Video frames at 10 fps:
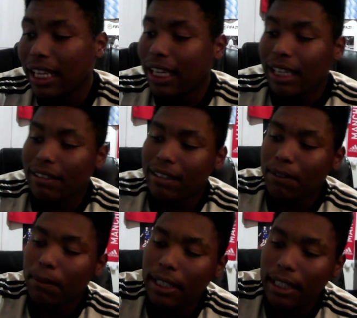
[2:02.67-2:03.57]
it's
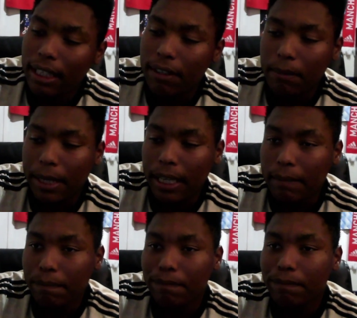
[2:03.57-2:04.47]
just what it is,
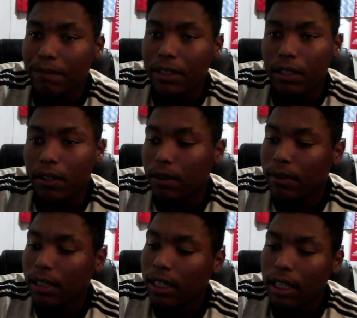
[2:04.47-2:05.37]
man. You know,
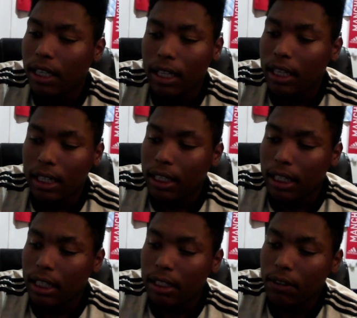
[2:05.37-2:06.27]

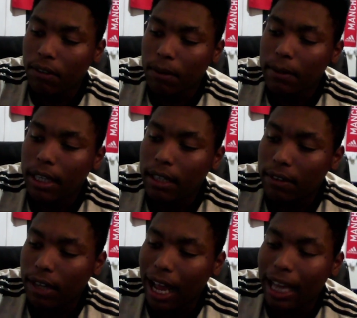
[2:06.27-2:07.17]
there's some
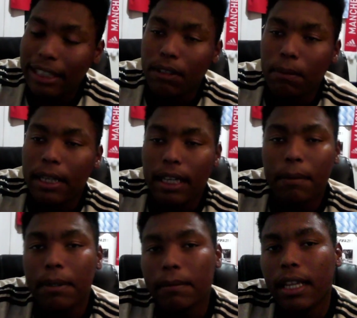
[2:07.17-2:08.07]
days I just wake up
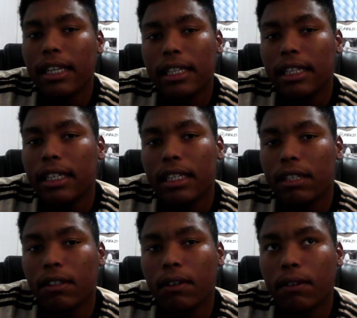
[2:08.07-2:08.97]
and I'm like, you
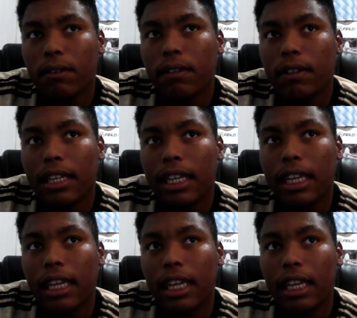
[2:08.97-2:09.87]
know,
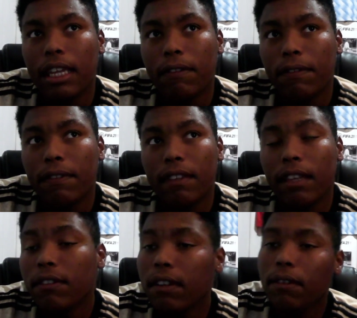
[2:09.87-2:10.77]
if
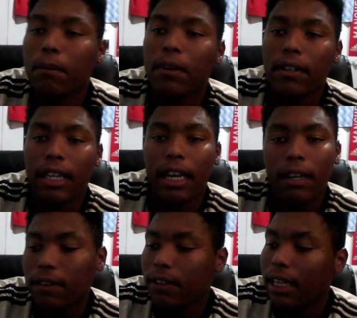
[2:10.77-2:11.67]
this doesn't work out.